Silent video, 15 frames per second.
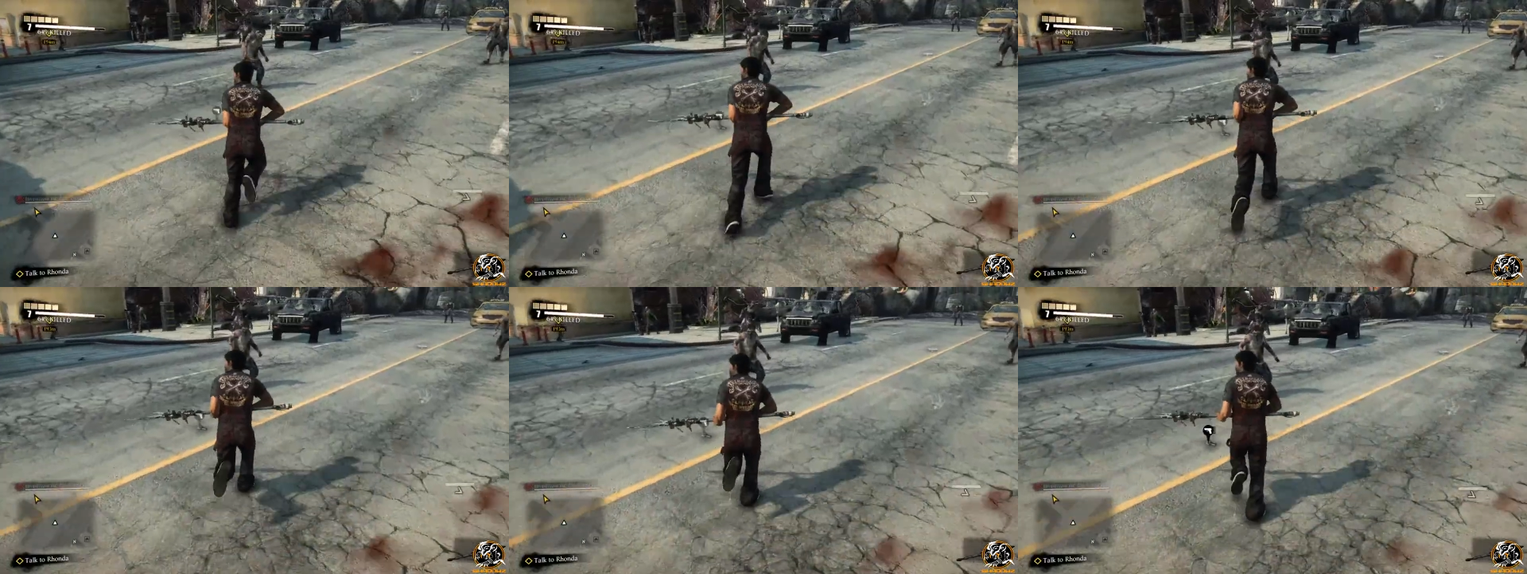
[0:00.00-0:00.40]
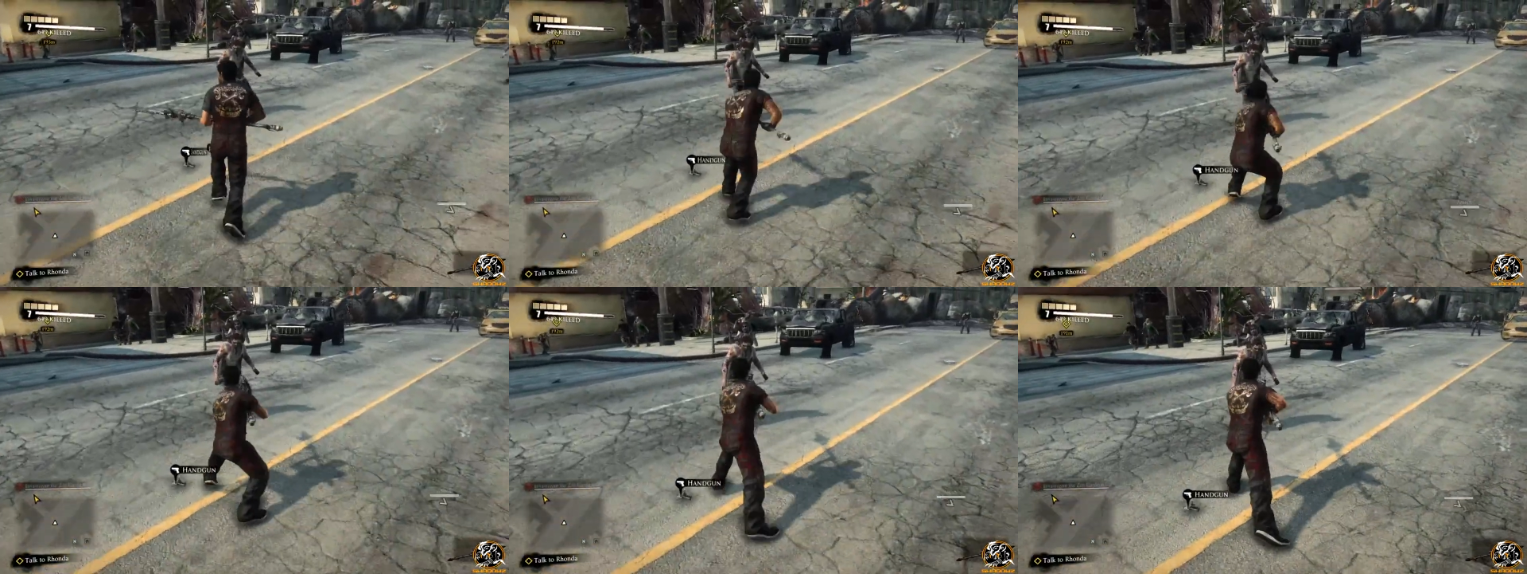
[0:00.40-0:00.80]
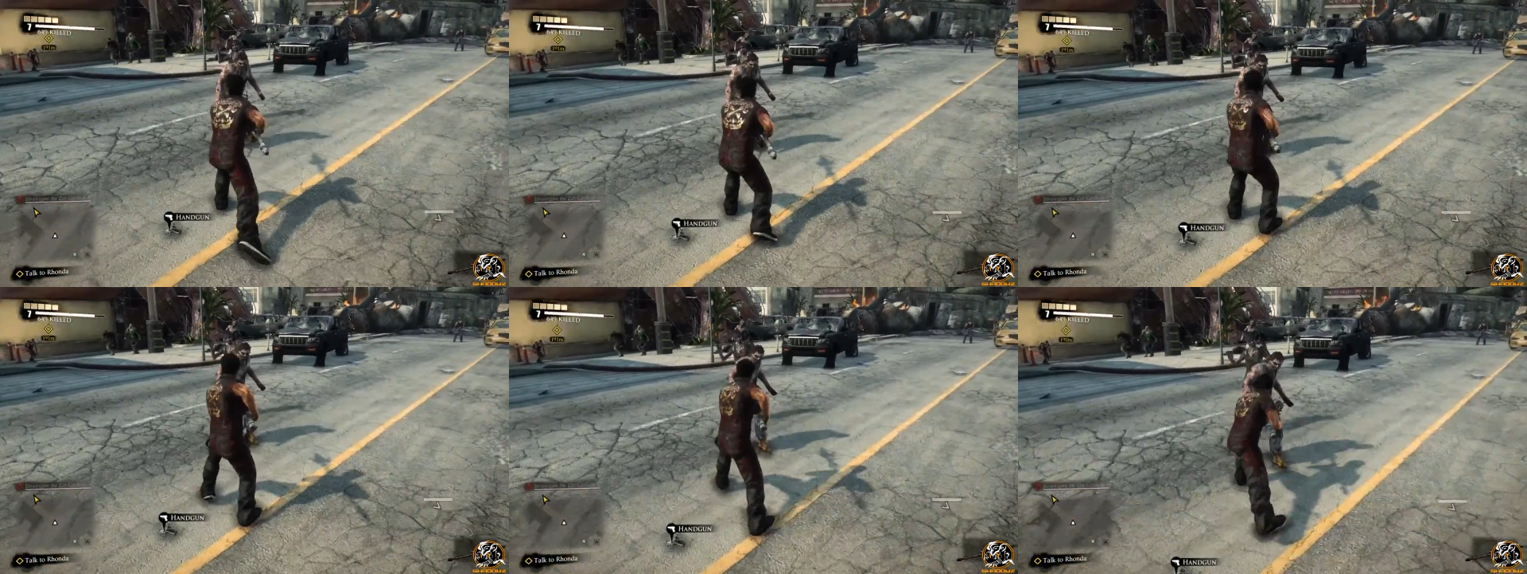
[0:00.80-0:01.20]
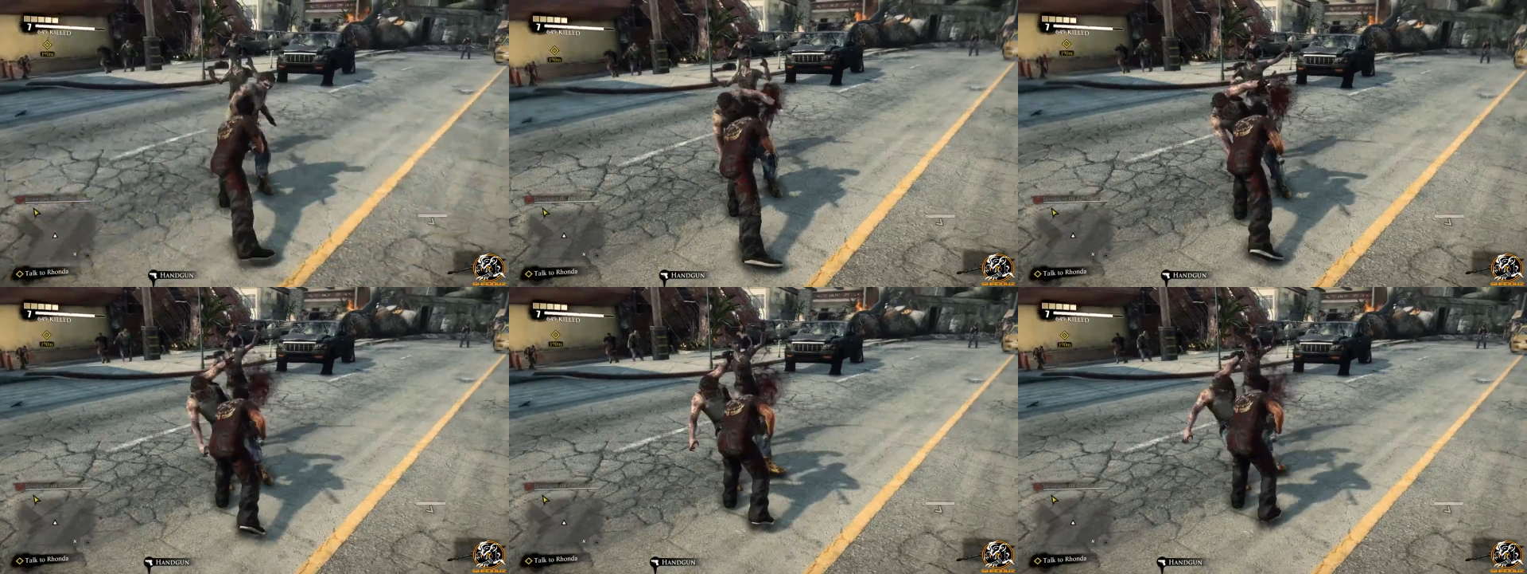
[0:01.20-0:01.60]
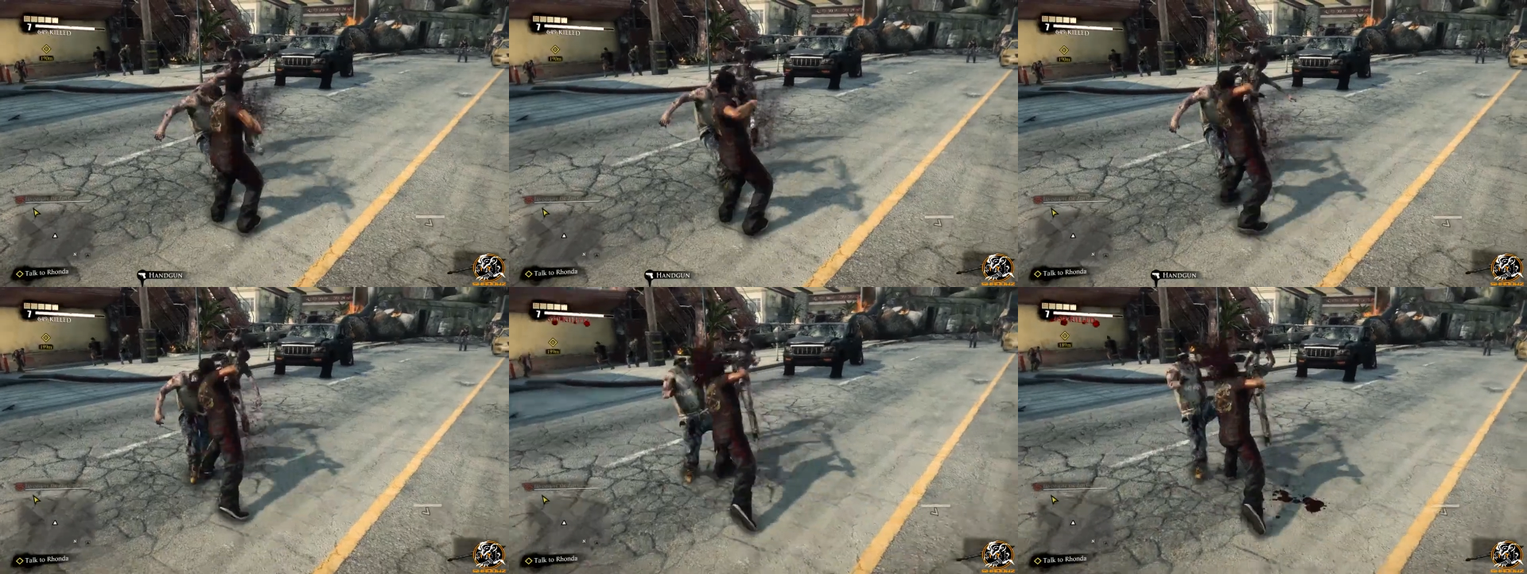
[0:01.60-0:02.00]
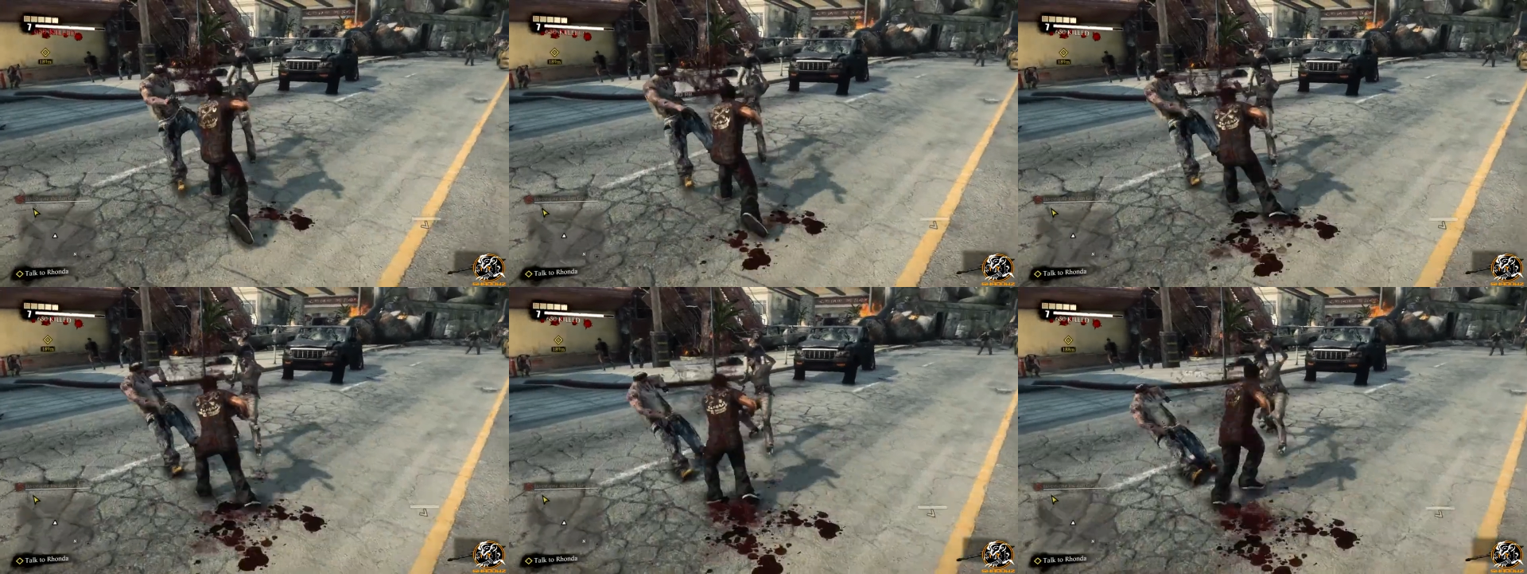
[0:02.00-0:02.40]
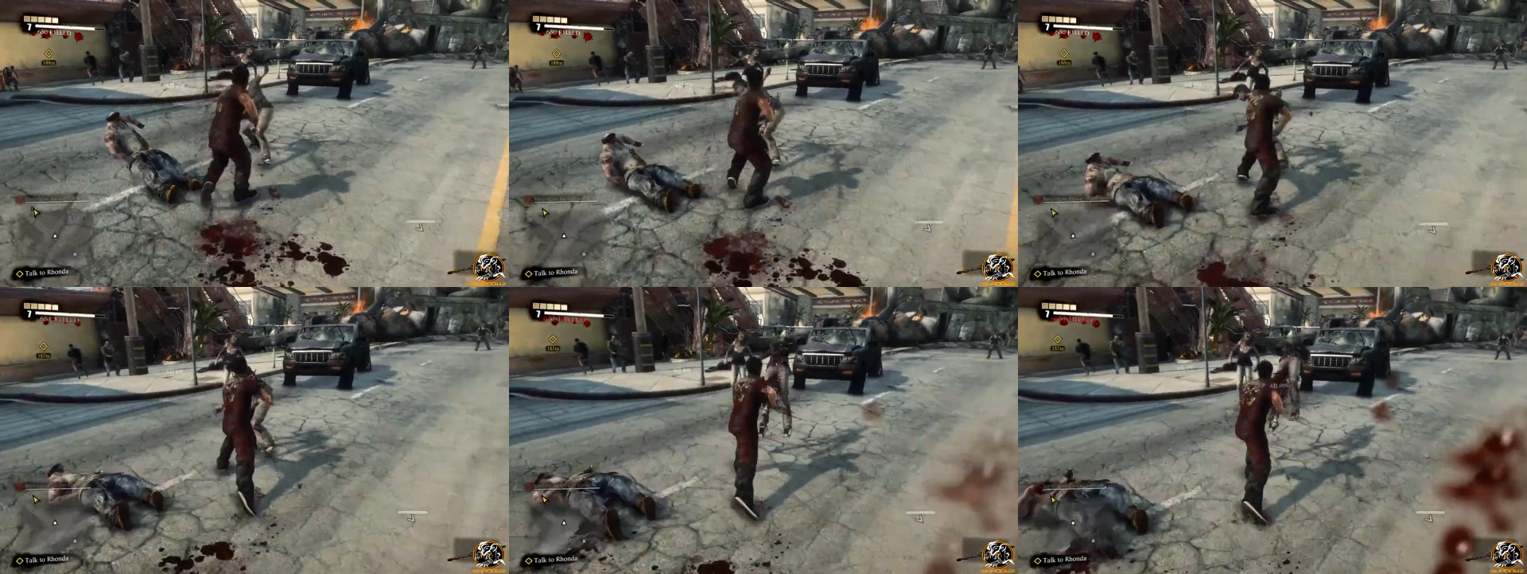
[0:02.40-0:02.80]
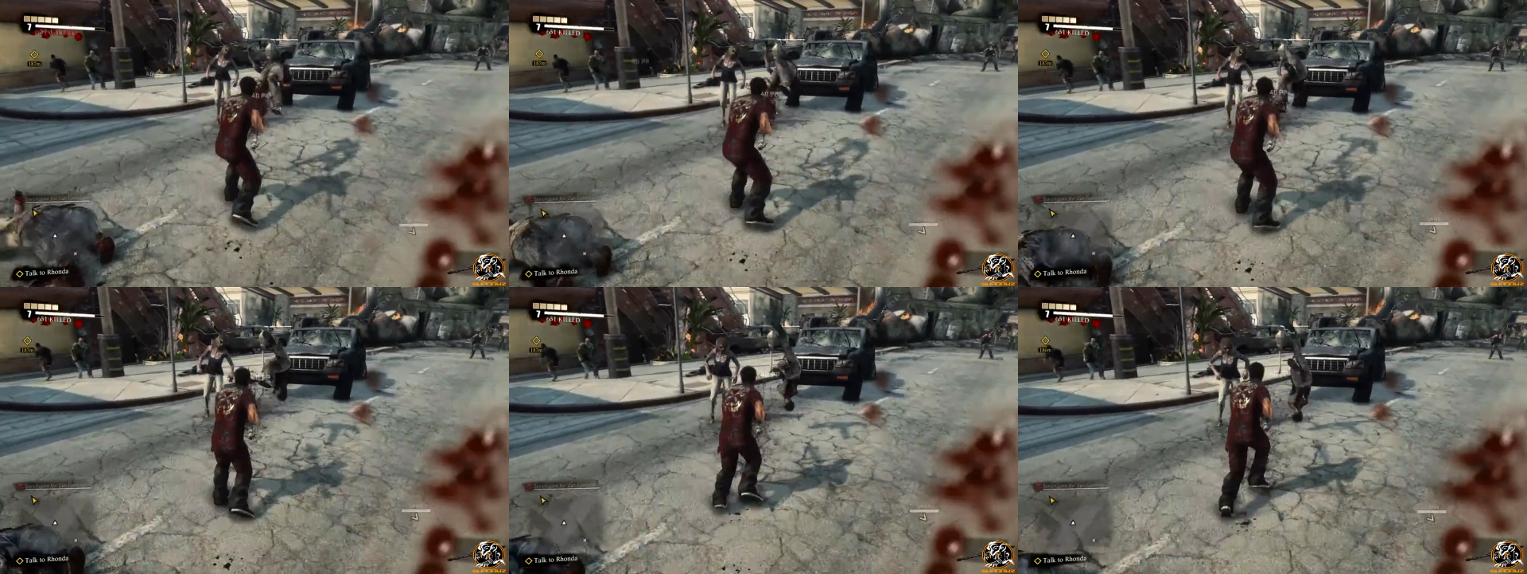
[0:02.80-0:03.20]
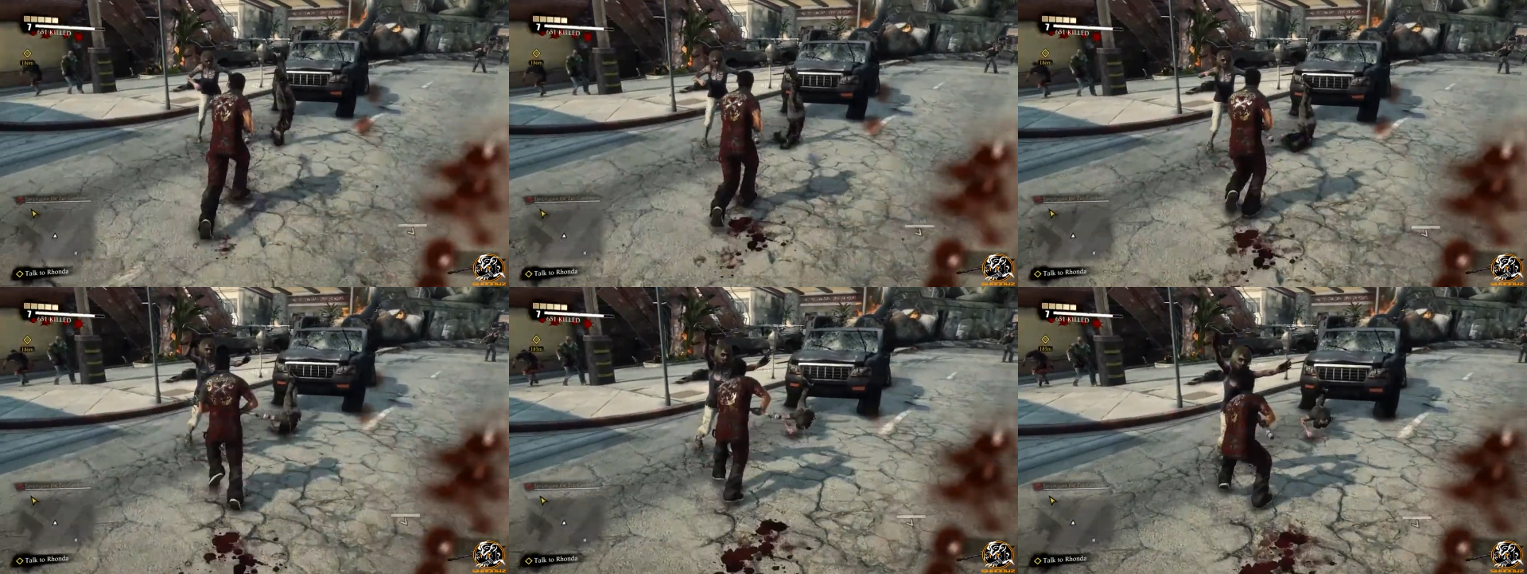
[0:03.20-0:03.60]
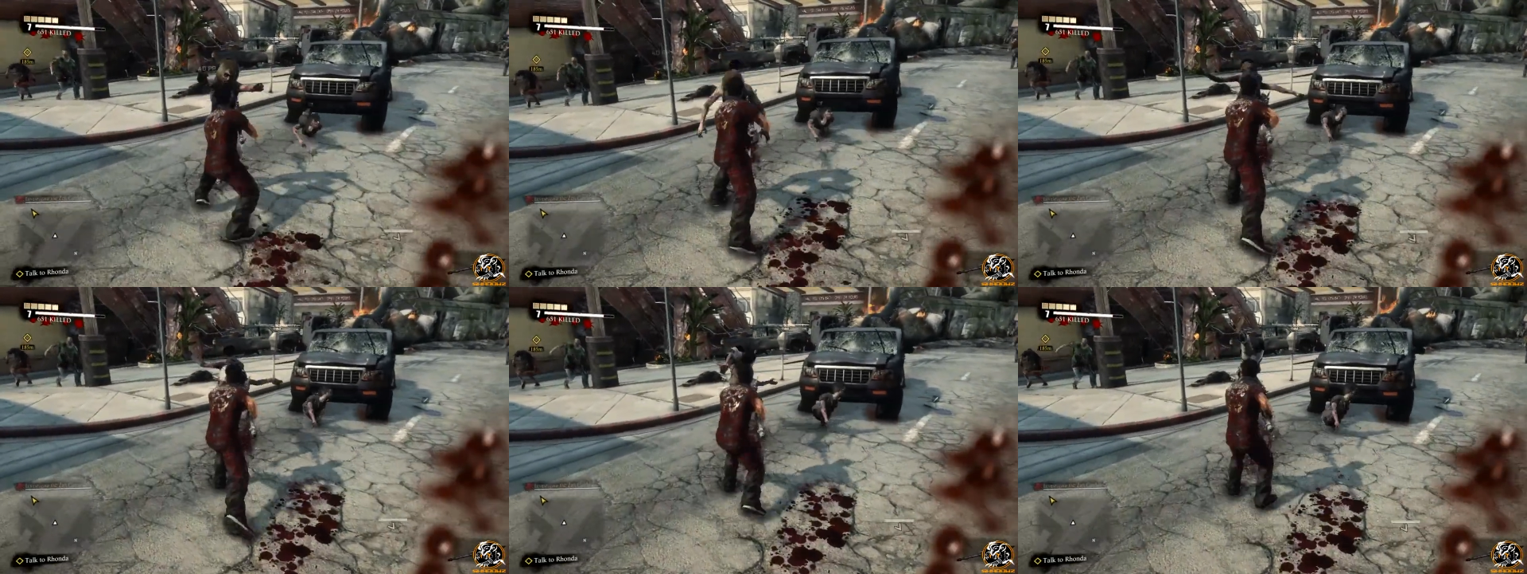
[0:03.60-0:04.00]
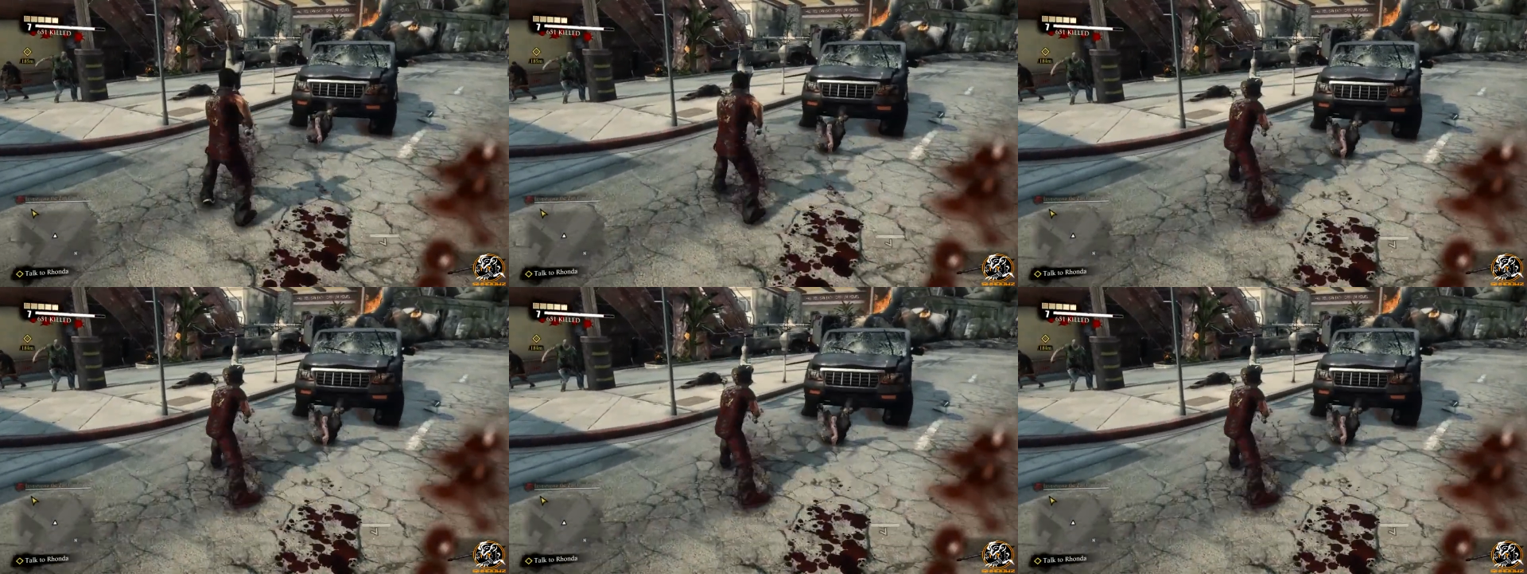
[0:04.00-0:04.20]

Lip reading: (no speaker visible)